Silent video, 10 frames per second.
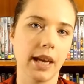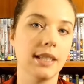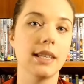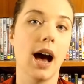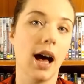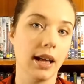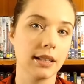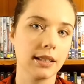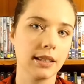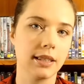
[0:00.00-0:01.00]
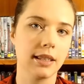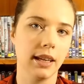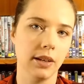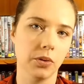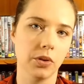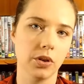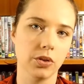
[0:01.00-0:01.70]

tasks in order